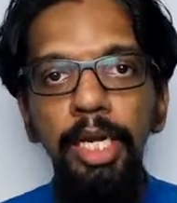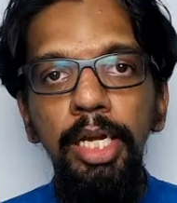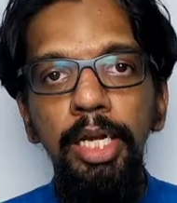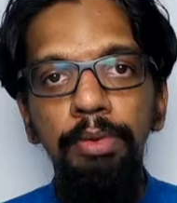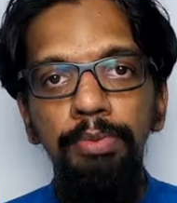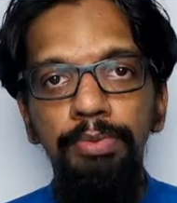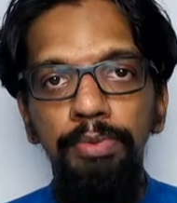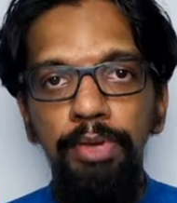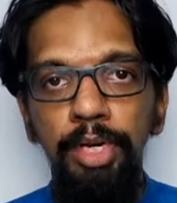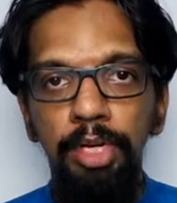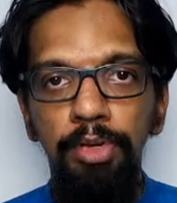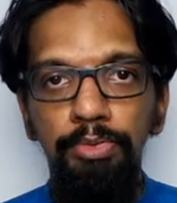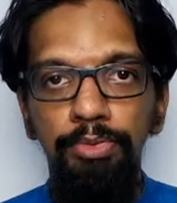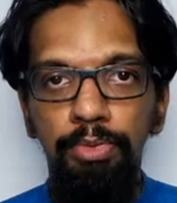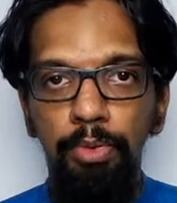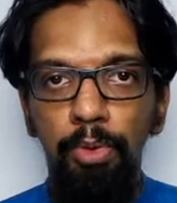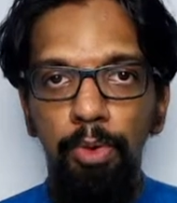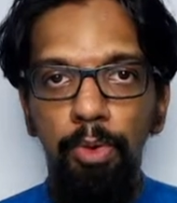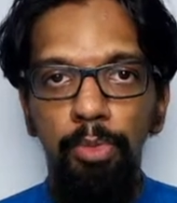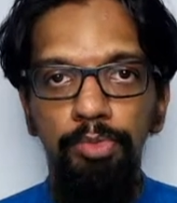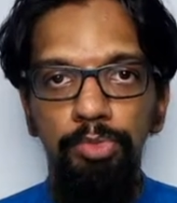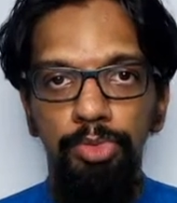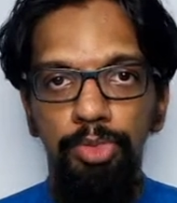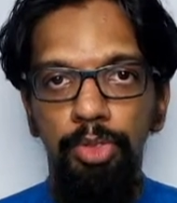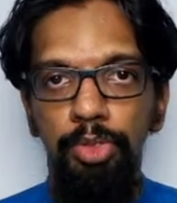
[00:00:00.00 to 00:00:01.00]
different
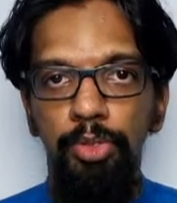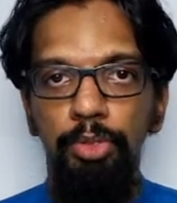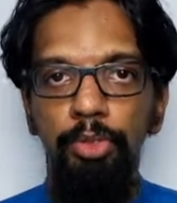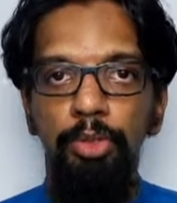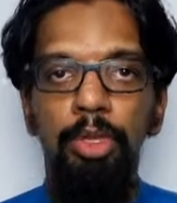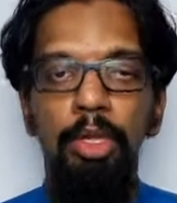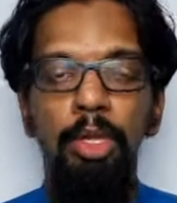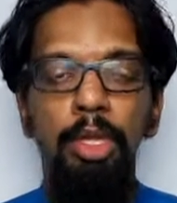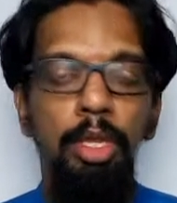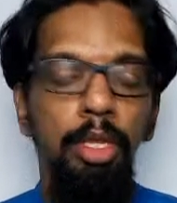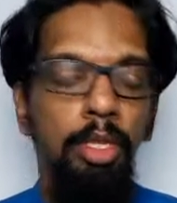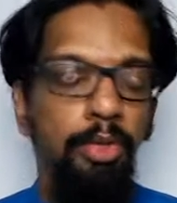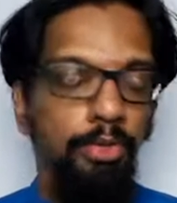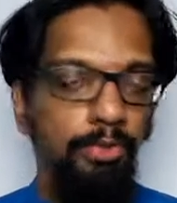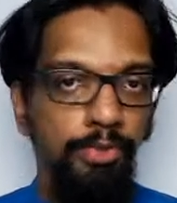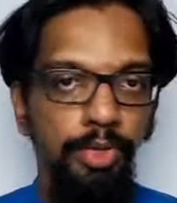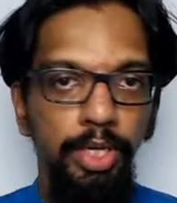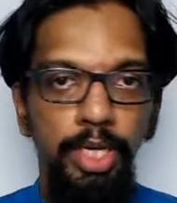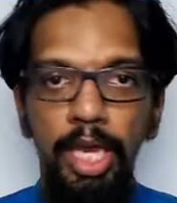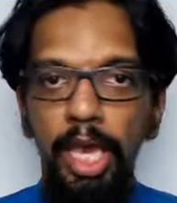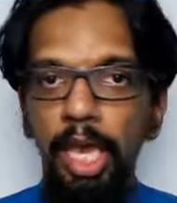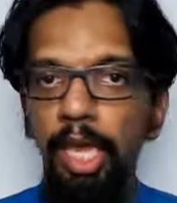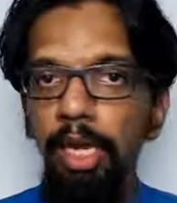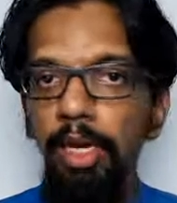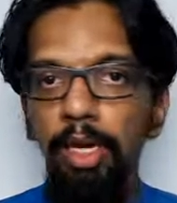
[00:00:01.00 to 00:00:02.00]
forms. So we
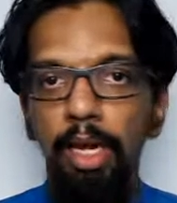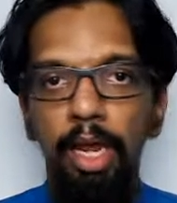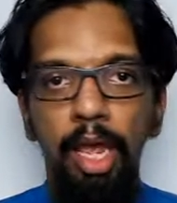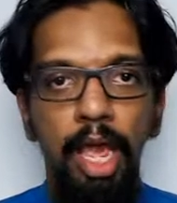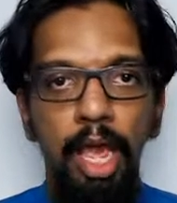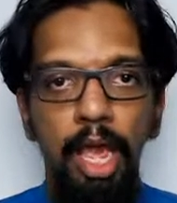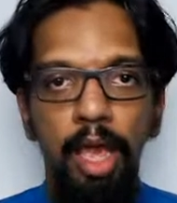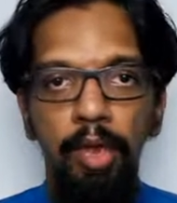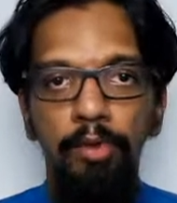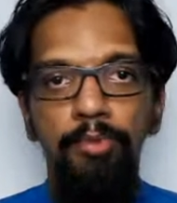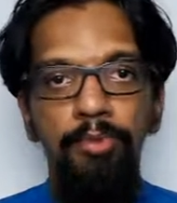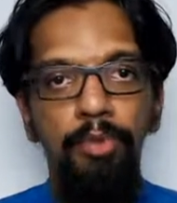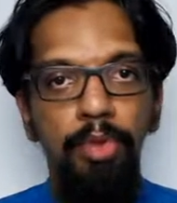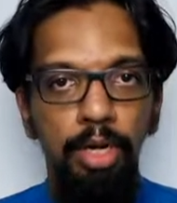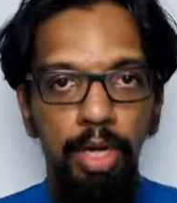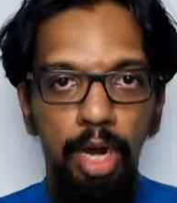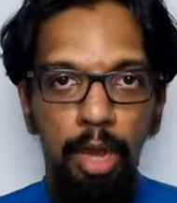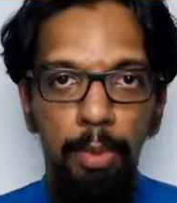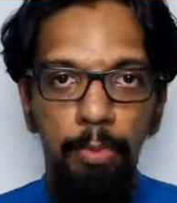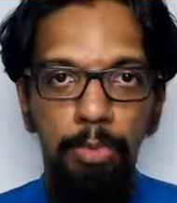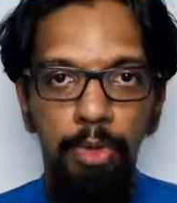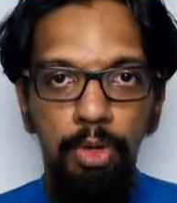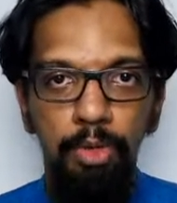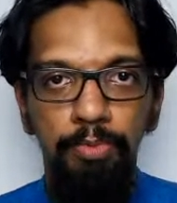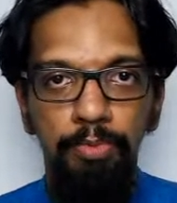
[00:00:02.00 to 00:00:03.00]
can have a
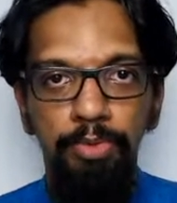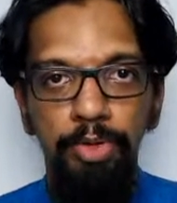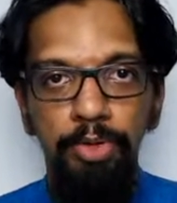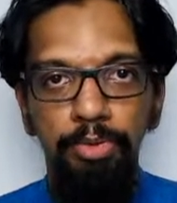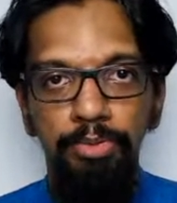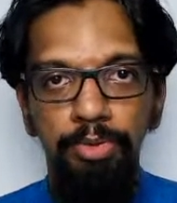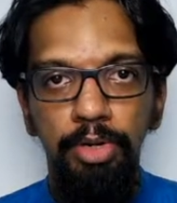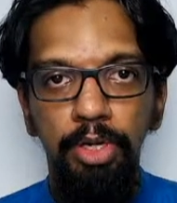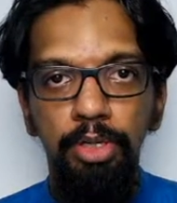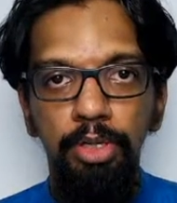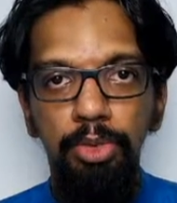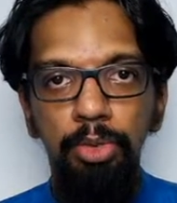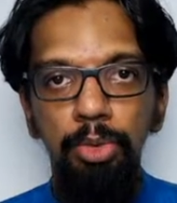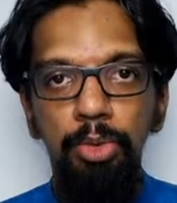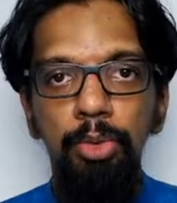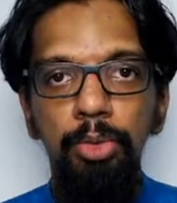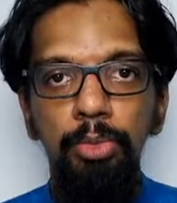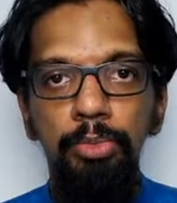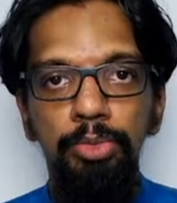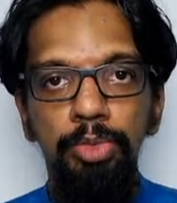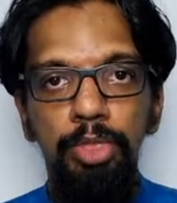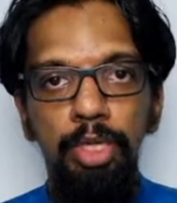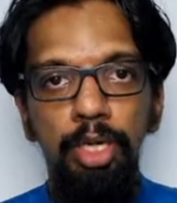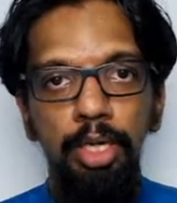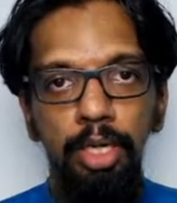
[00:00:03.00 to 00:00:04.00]
number of different
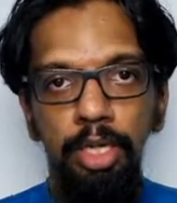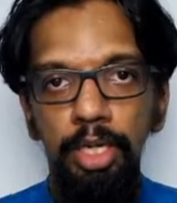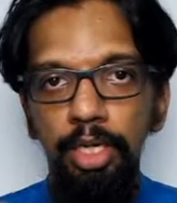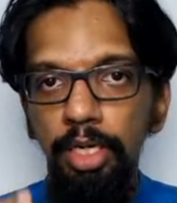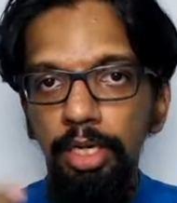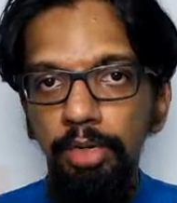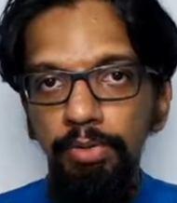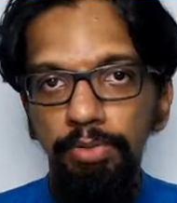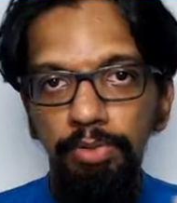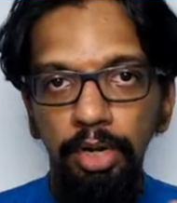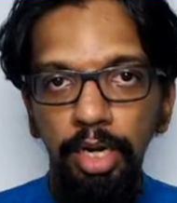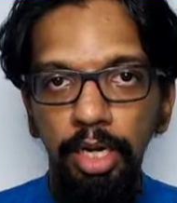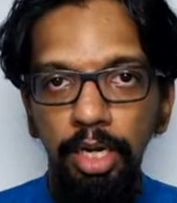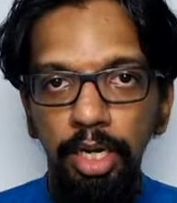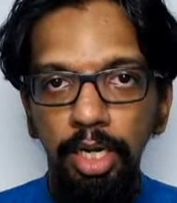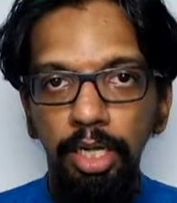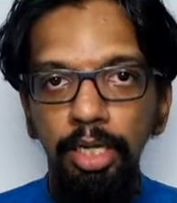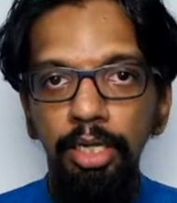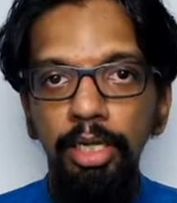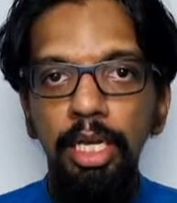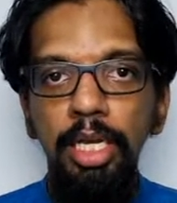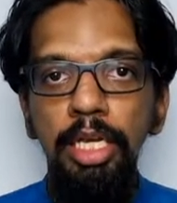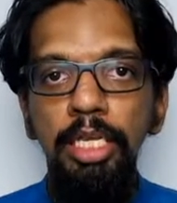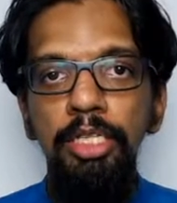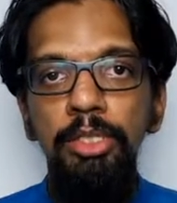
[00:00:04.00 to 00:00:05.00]
rooms in different
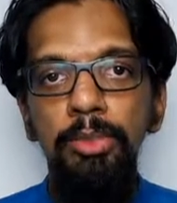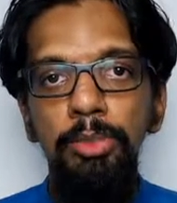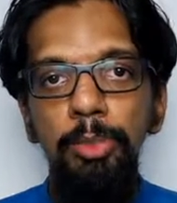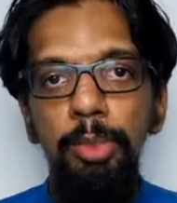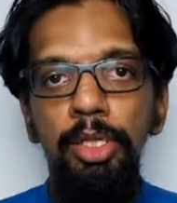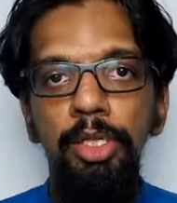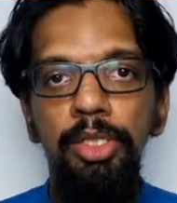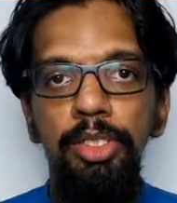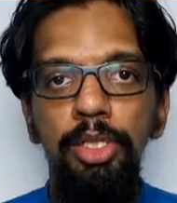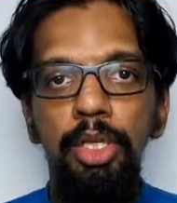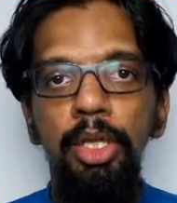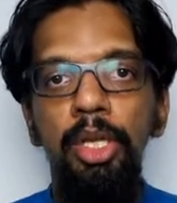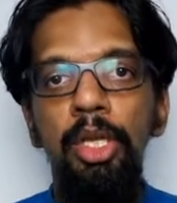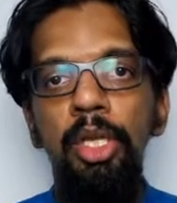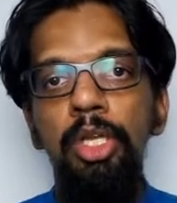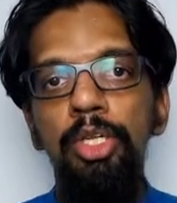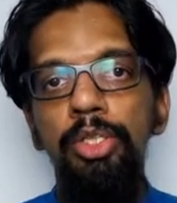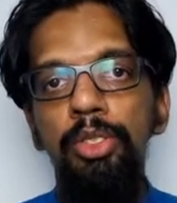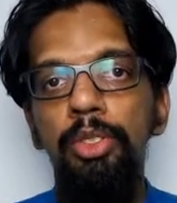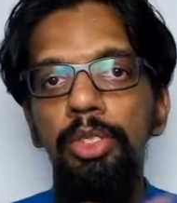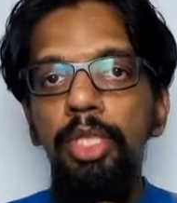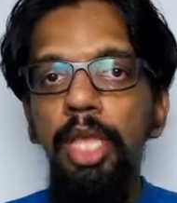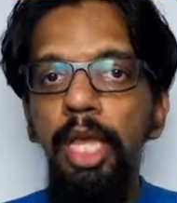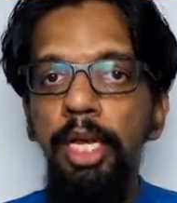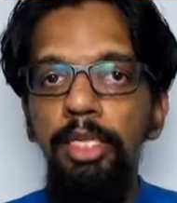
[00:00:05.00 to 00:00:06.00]
arrangements.
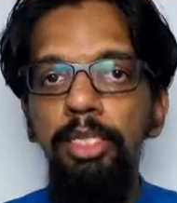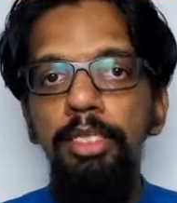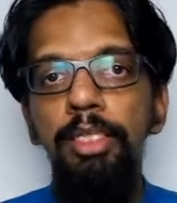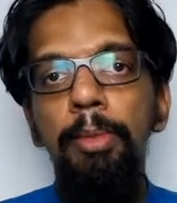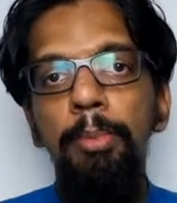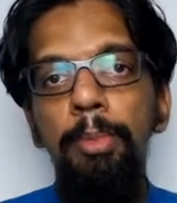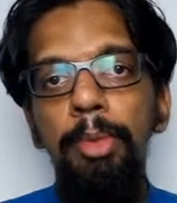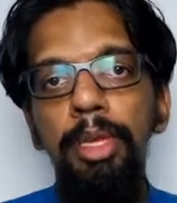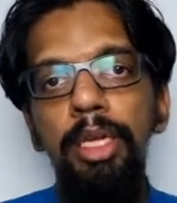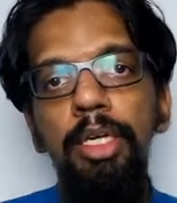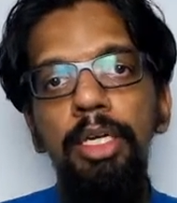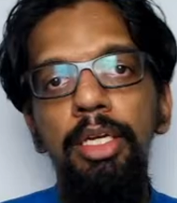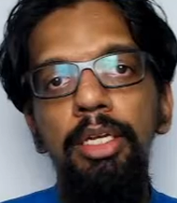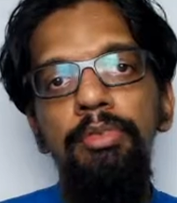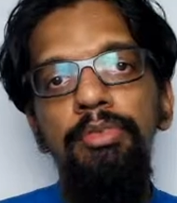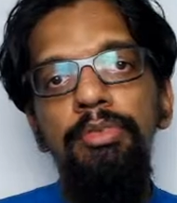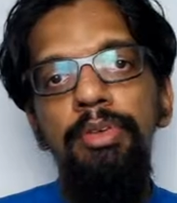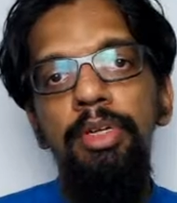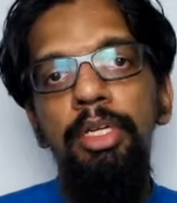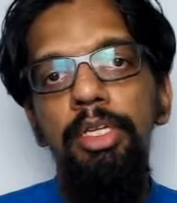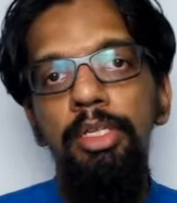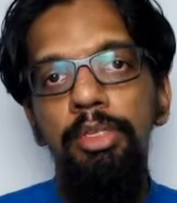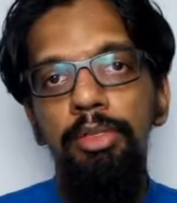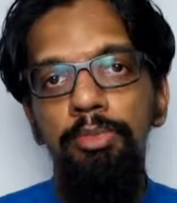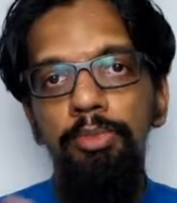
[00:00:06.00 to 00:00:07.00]
So that is the main
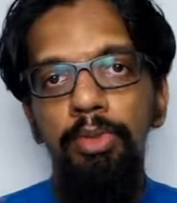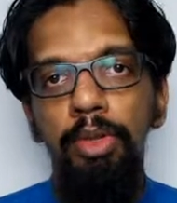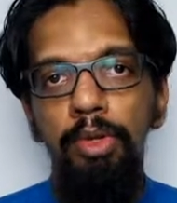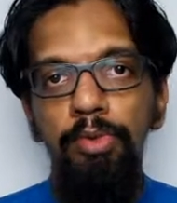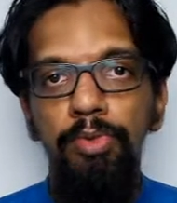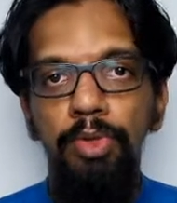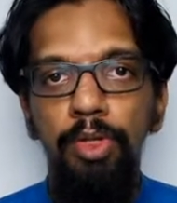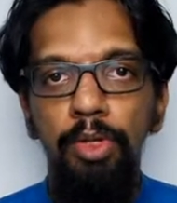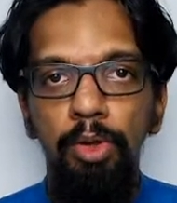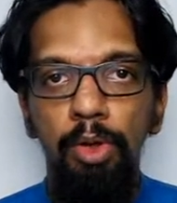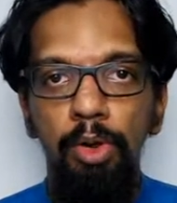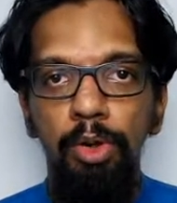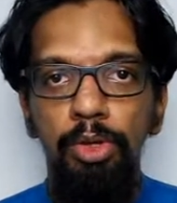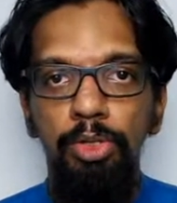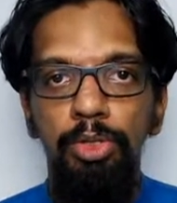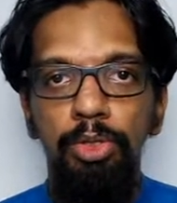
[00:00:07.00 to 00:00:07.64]
difference when we